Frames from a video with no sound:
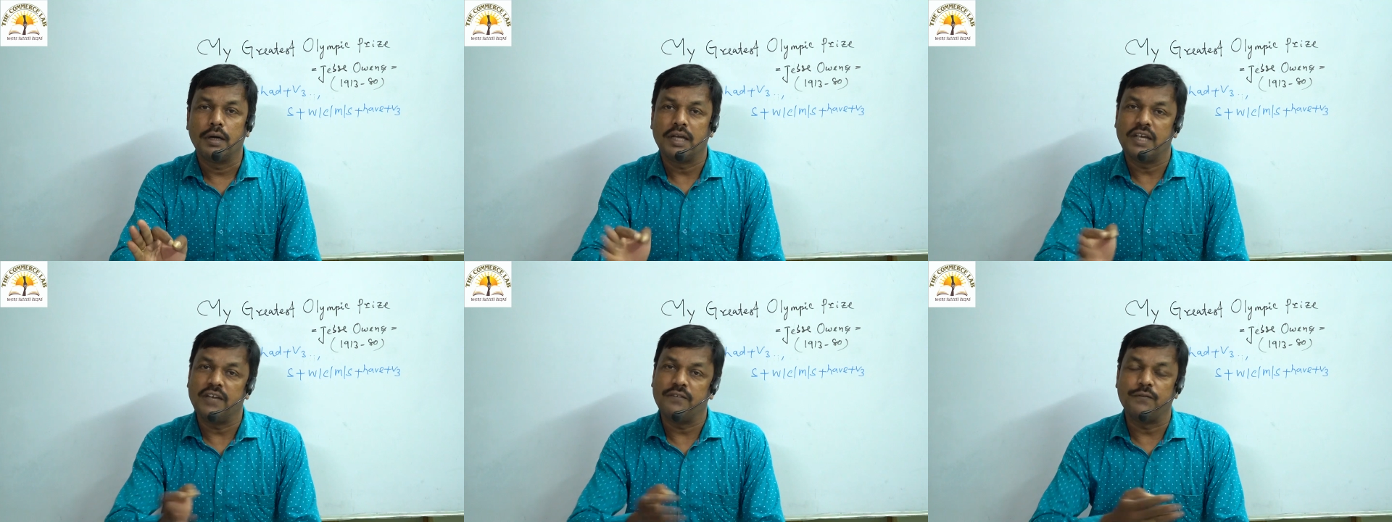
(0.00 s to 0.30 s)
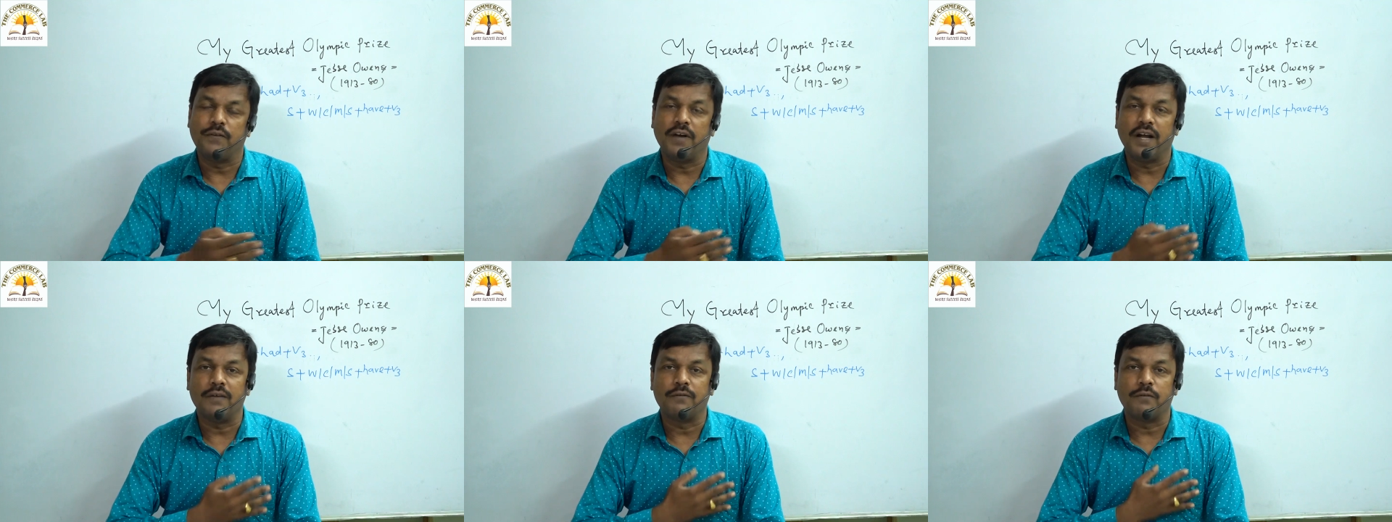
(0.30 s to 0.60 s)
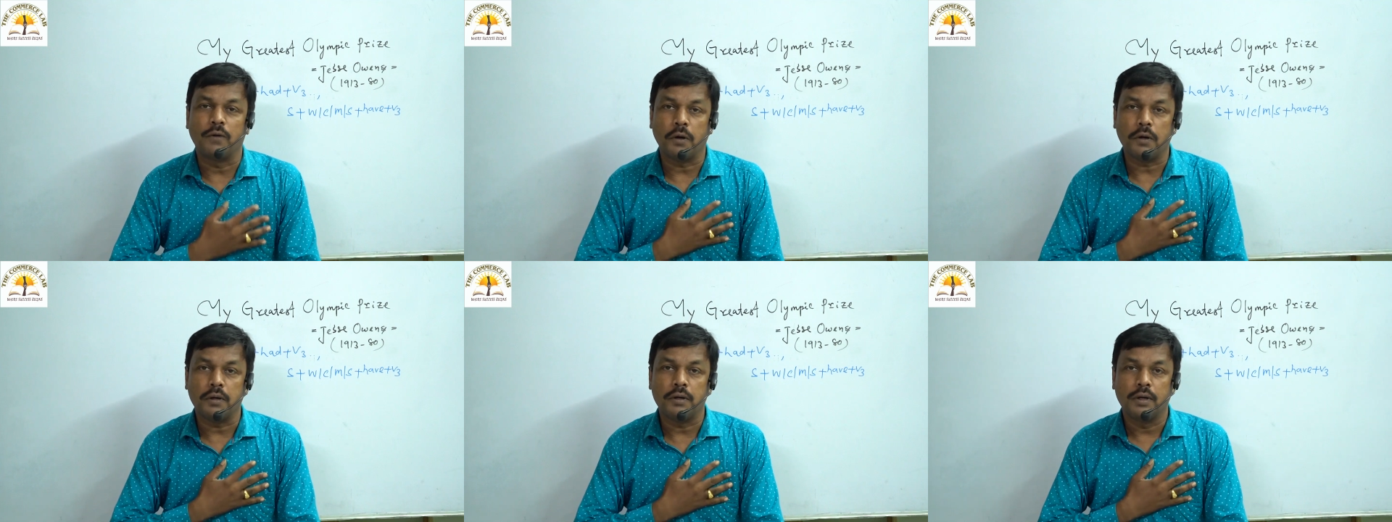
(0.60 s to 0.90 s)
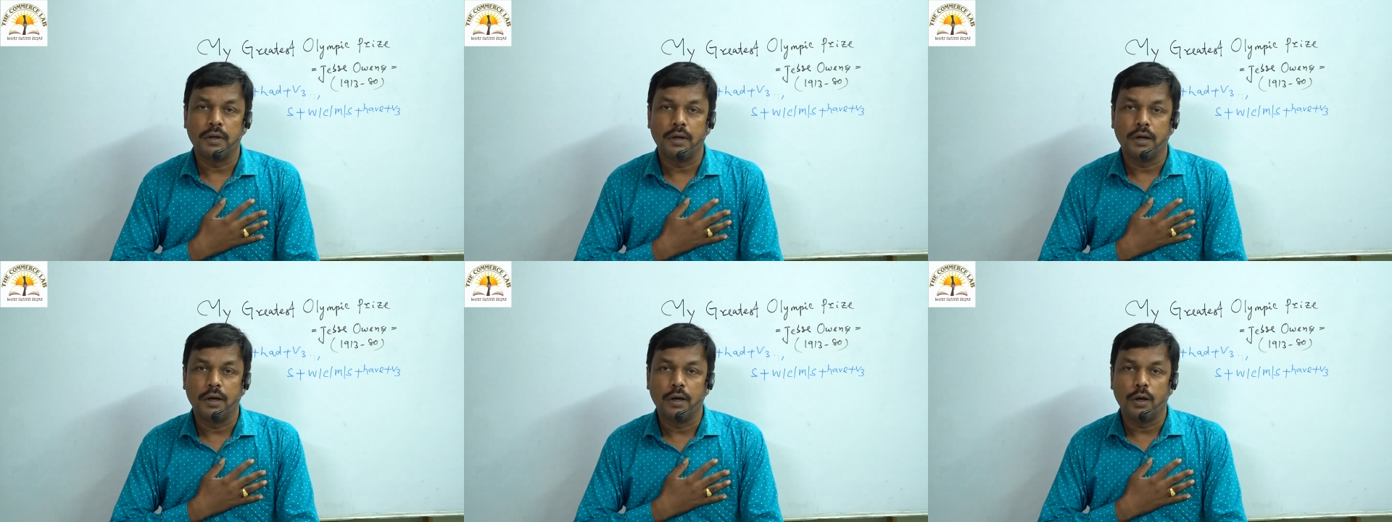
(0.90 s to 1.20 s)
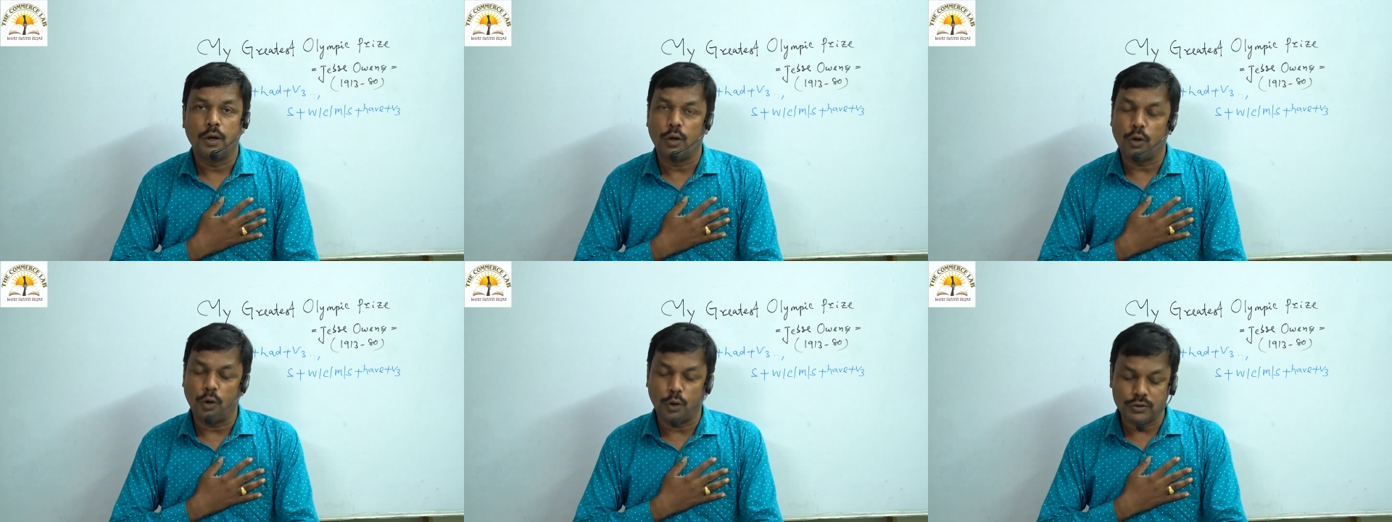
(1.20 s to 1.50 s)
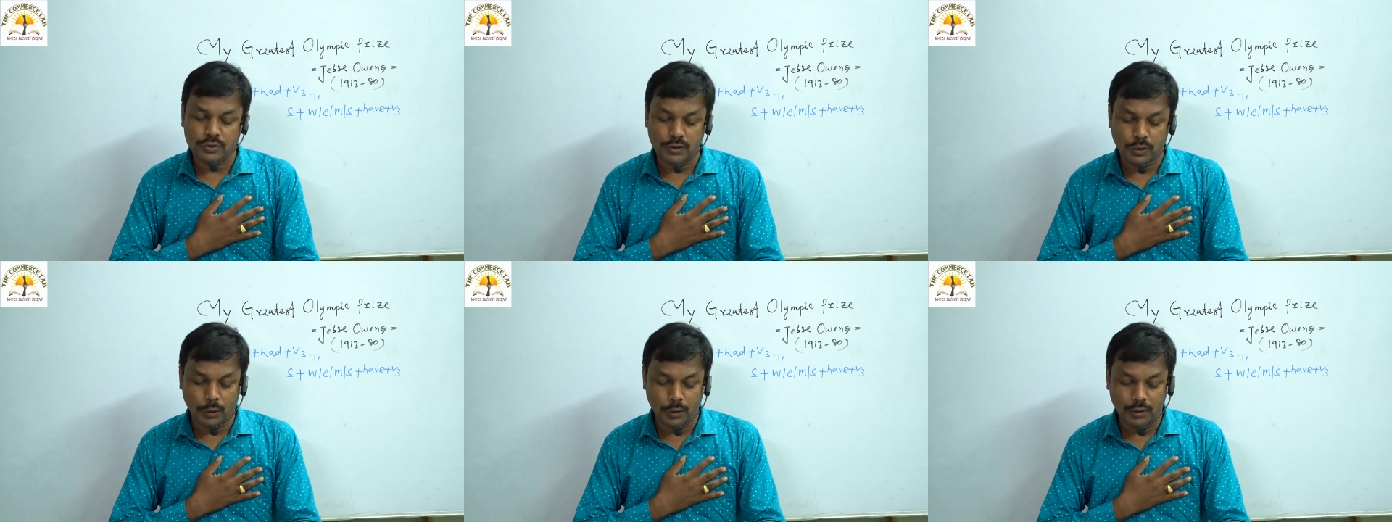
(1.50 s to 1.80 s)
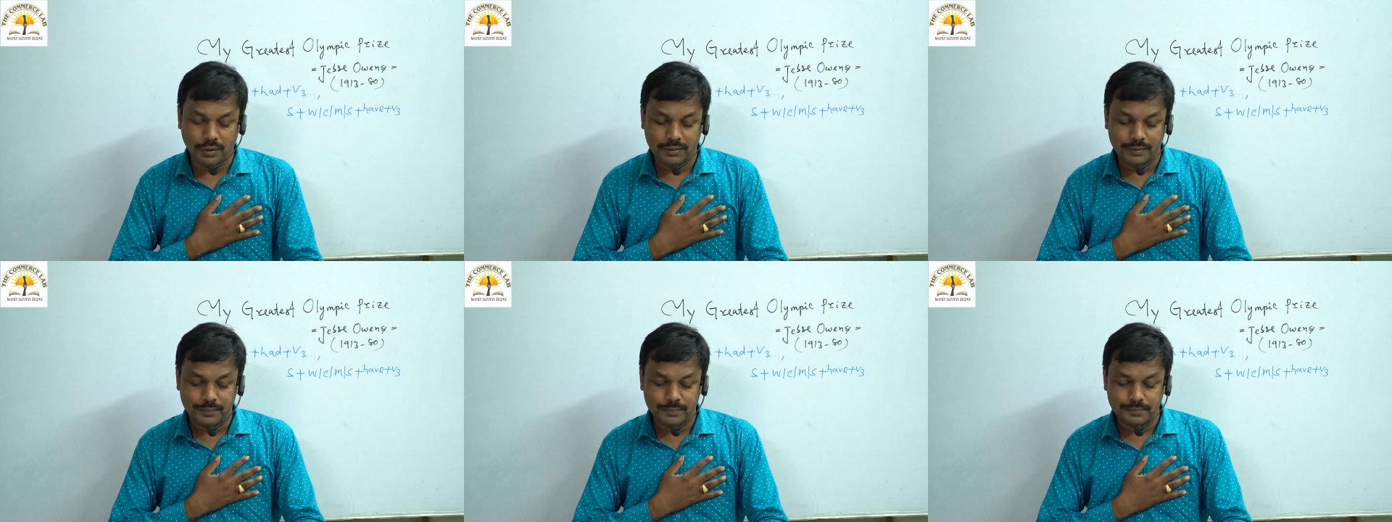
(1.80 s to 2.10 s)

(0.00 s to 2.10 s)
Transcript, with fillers: He fell for Luz Long.